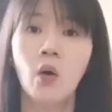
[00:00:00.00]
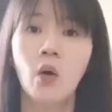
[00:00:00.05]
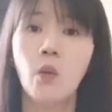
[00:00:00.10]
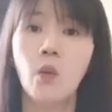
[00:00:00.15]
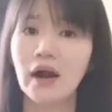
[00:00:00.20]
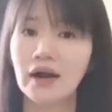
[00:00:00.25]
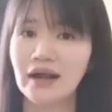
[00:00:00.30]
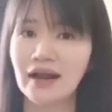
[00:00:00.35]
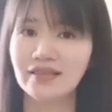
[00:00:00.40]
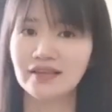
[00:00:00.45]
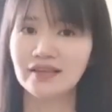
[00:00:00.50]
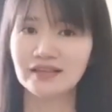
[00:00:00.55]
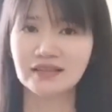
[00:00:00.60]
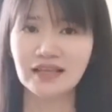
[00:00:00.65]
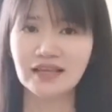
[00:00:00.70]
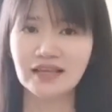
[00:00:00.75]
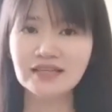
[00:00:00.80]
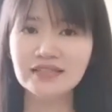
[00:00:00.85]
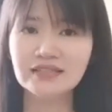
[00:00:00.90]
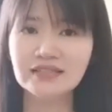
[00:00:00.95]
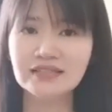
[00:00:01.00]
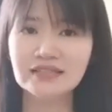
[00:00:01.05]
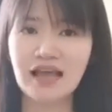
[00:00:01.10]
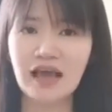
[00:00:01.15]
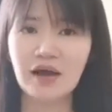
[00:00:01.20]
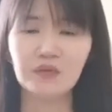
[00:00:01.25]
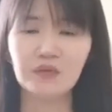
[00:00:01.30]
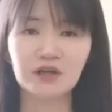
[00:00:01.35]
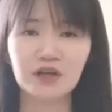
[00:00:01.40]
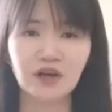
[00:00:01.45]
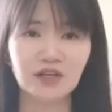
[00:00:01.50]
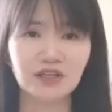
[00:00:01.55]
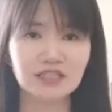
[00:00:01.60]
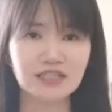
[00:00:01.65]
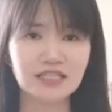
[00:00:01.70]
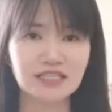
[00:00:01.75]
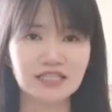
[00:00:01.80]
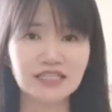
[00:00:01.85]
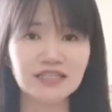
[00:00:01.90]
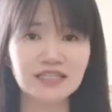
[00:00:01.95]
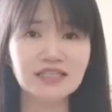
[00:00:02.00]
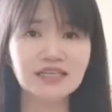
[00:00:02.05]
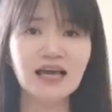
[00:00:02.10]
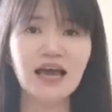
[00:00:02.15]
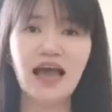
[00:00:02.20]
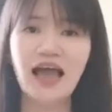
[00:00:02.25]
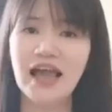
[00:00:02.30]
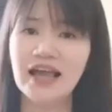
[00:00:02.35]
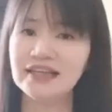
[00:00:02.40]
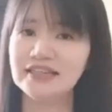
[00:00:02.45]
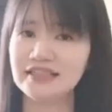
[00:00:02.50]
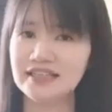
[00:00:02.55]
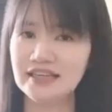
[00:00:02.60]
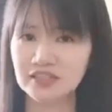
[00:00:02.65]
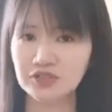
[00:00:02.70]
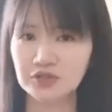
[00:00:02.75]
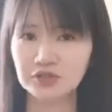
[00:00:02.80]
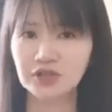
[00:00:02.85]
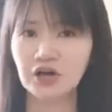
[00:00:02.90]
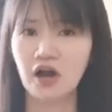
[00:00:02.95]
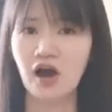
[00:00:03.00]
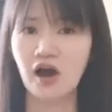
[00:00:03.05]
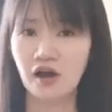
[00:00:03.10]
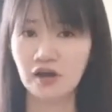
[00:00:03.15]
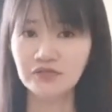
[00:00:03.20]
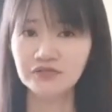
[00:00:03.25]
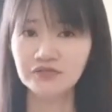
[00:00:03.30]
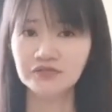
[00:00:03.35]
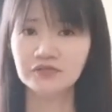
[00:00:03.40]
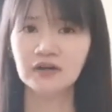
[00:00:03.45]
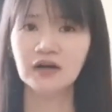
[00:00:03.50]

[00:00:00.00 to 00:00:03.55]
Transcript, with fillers: What are the things I would consider and take note of?